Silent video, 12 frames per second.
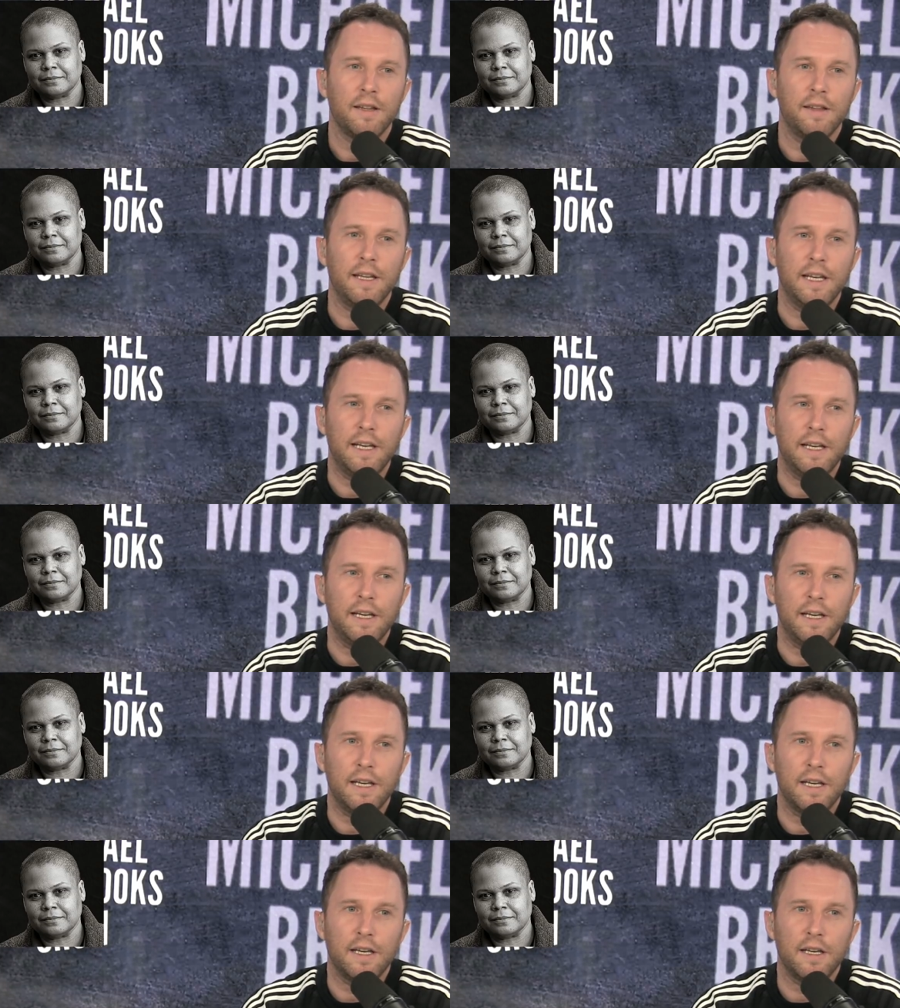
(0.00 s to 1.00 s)

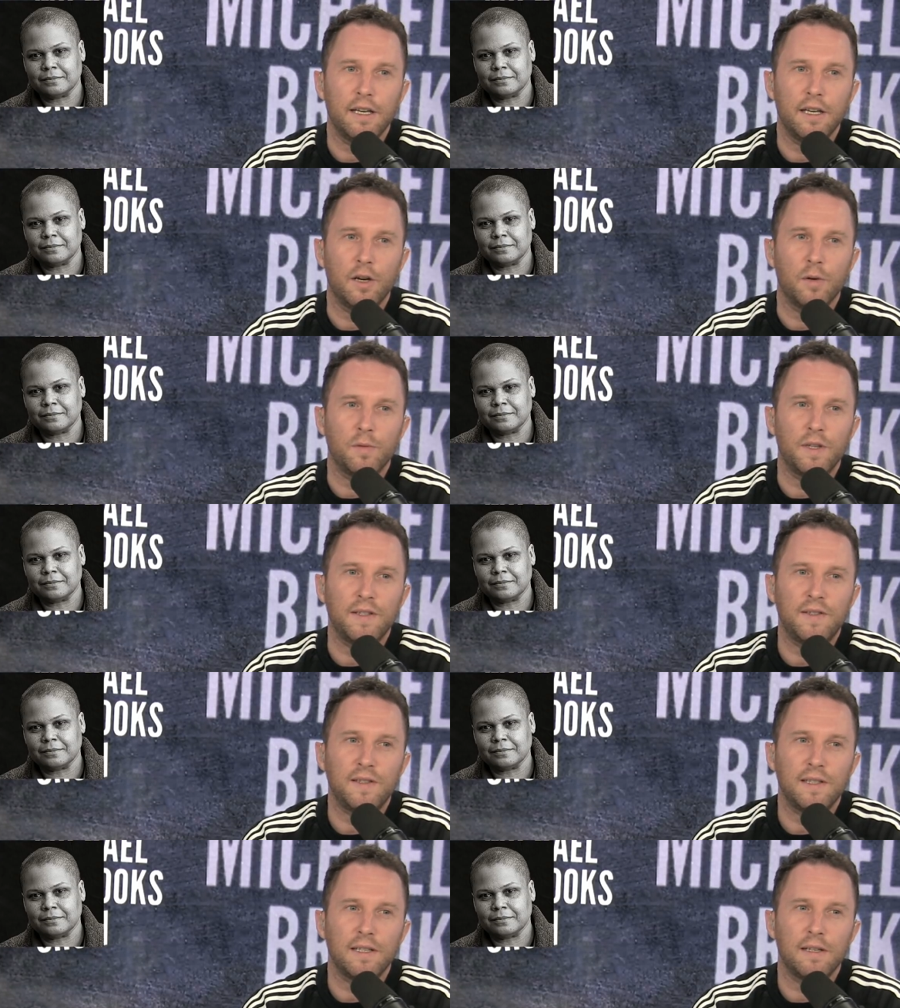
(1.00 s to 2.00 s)
Speaker 1: the, you know,
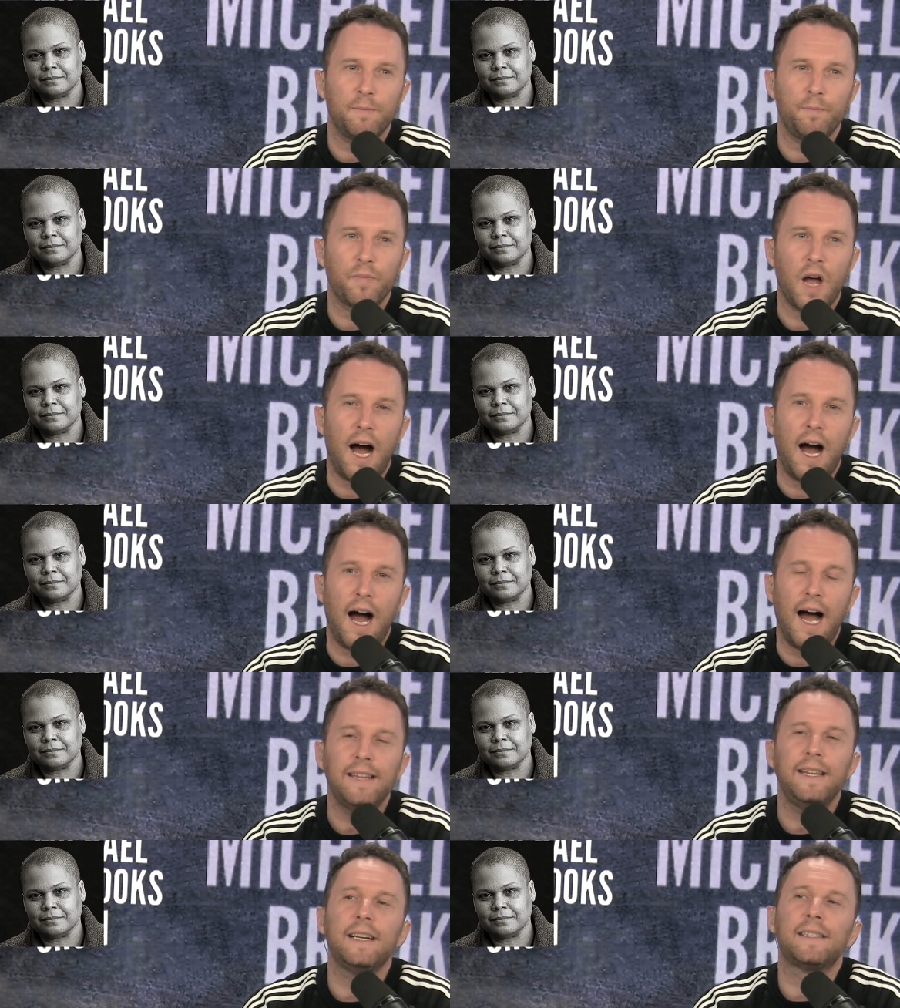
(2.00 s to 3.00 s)
this,
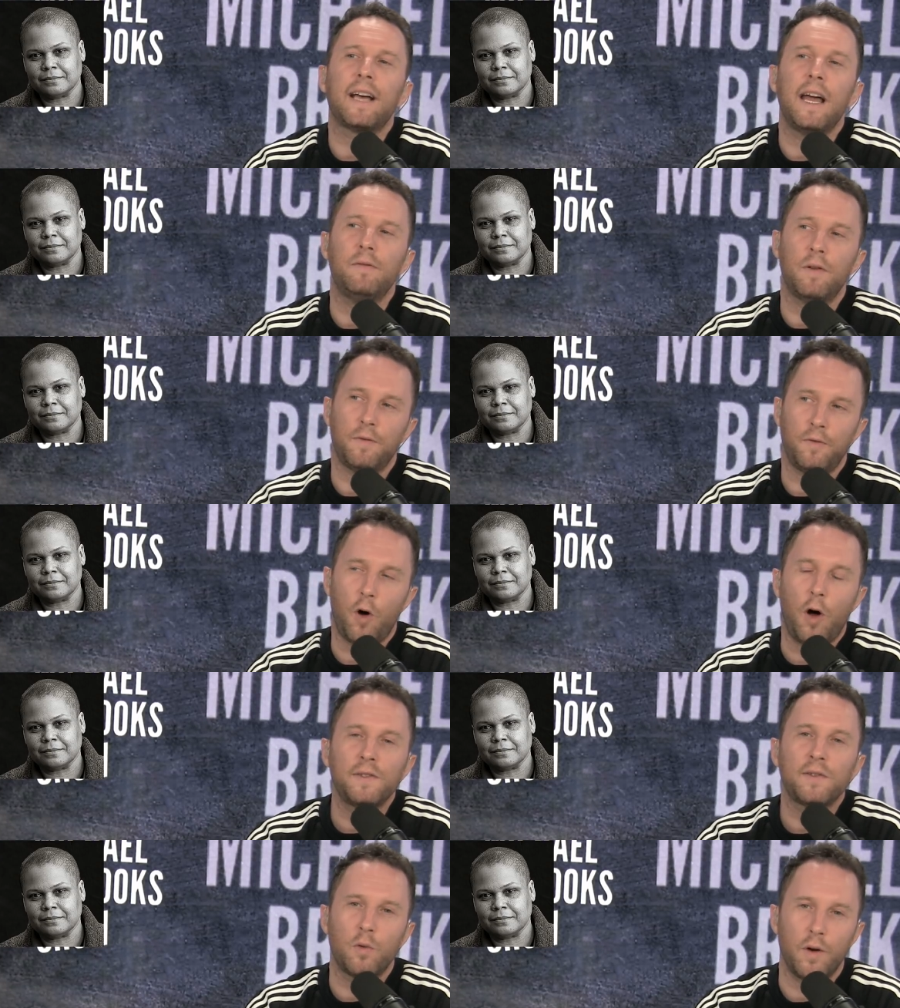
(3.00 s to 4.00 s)
I think it's kind of a
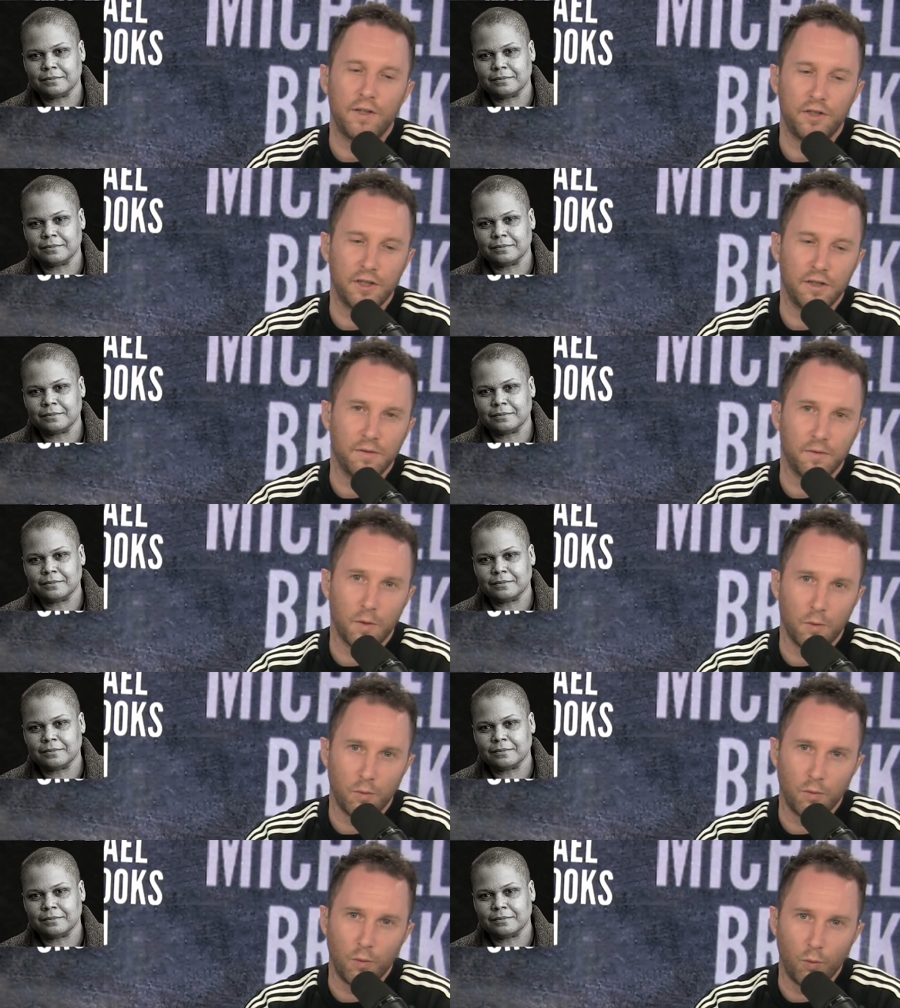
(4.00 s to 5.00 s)
false question of
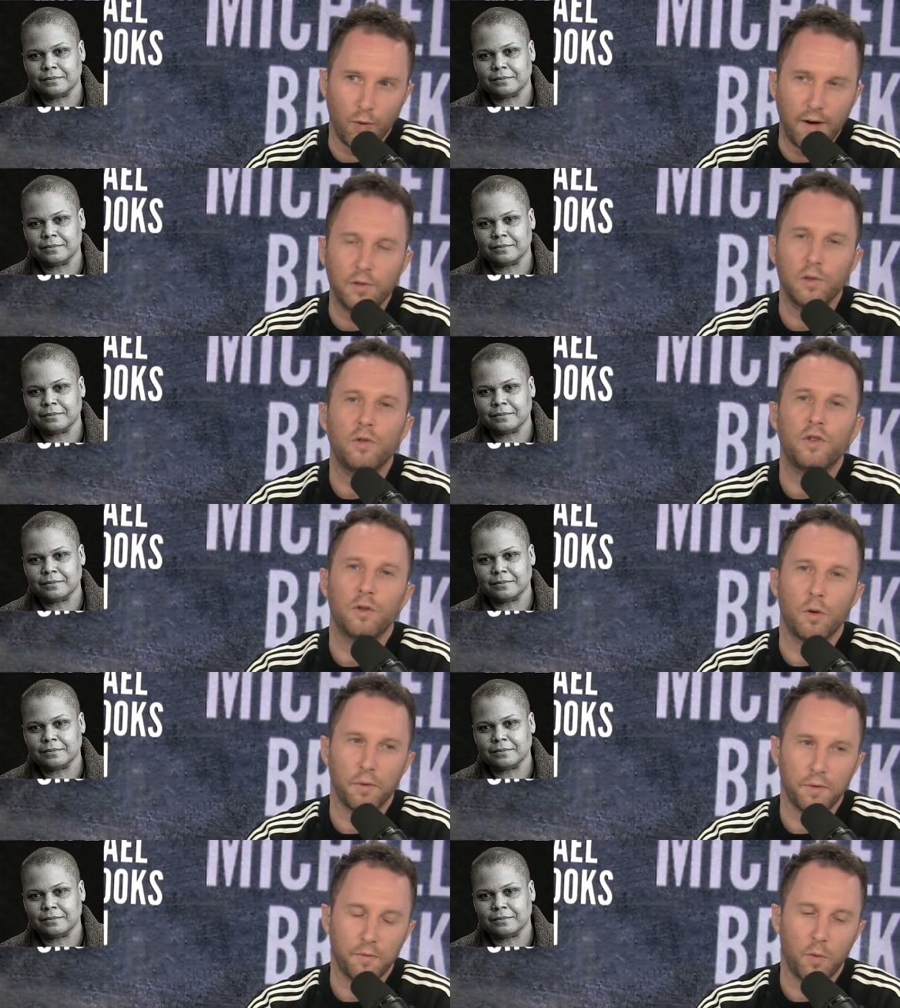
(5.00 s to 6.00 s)
revolution
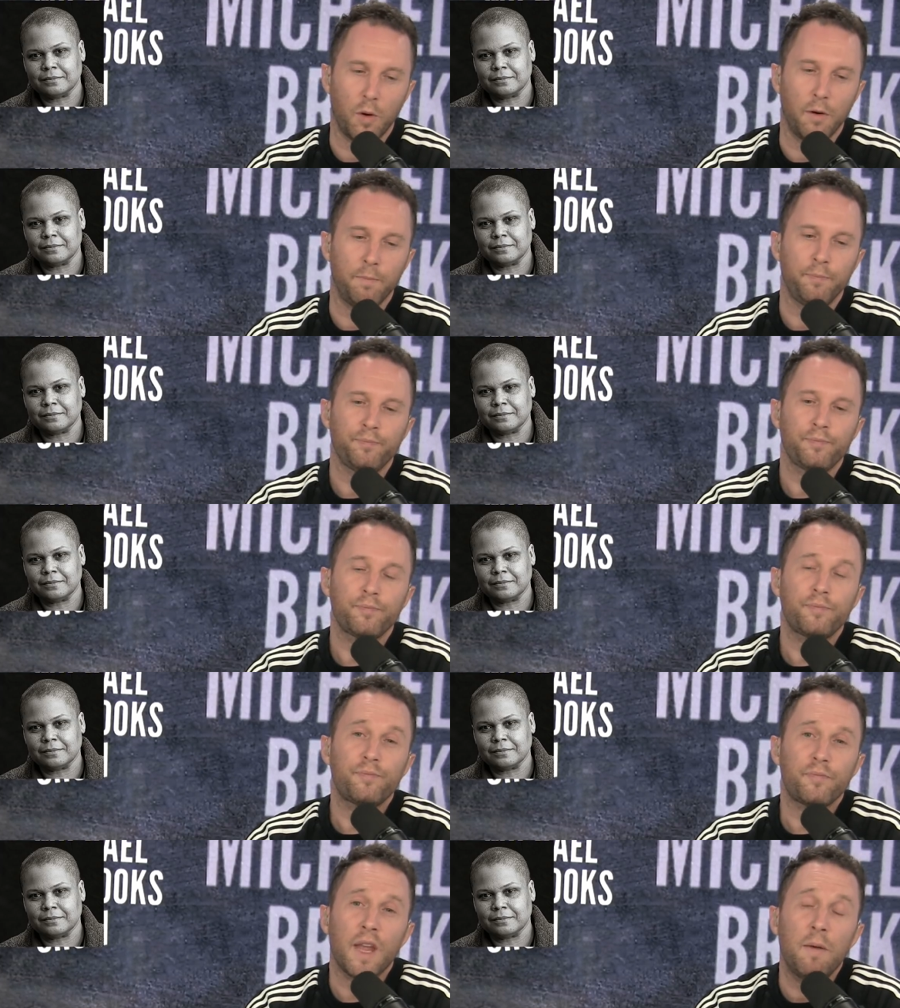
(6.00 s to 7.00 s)
or reform.
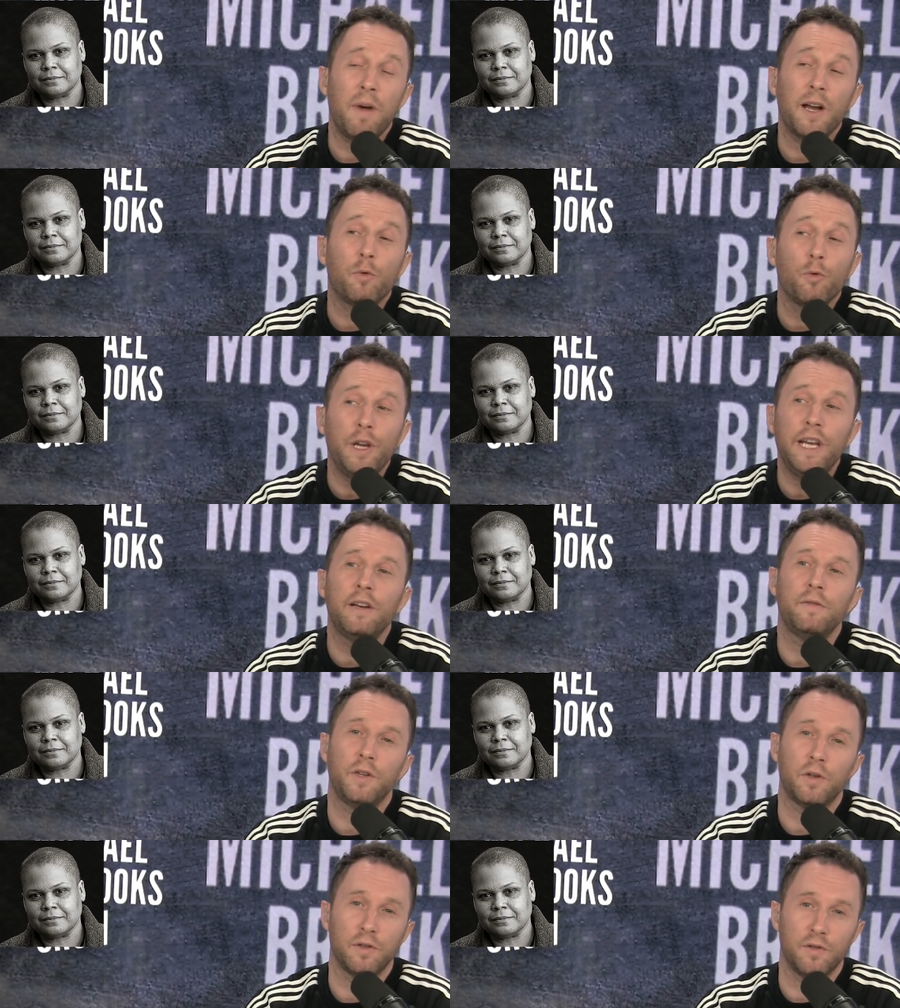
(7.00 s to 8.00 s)
And my read
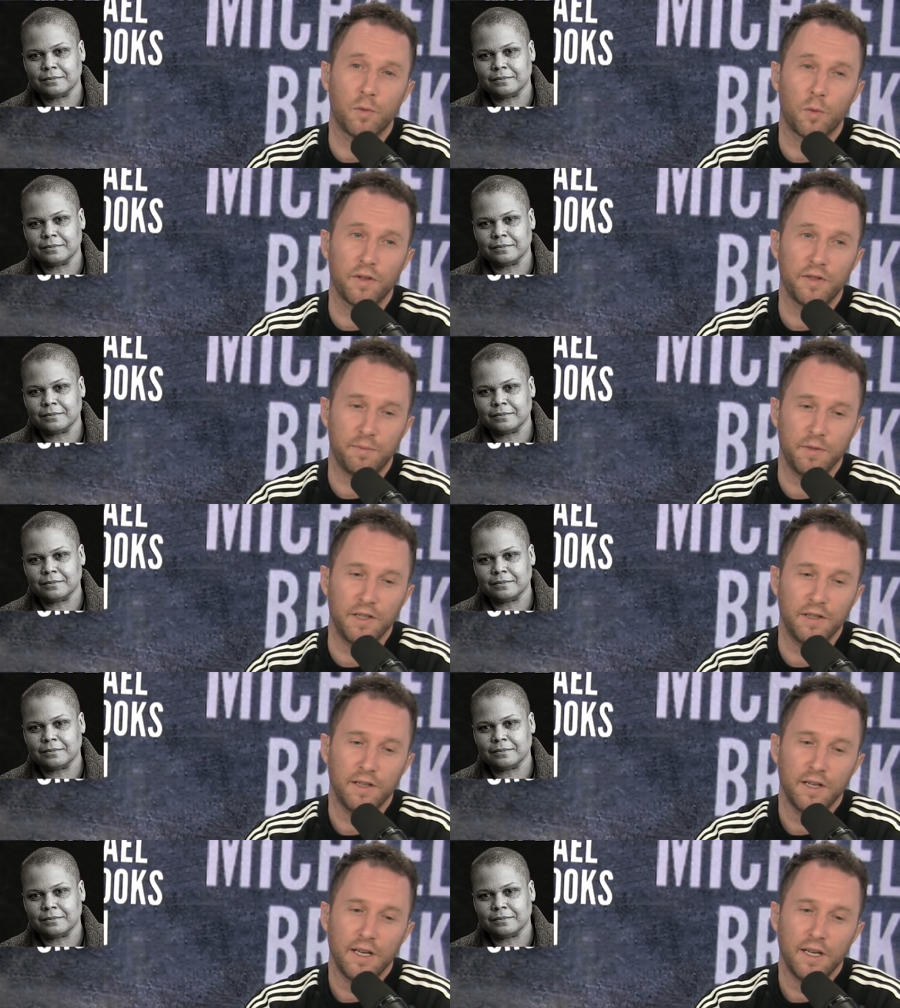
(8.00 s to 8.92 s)
of your endorsement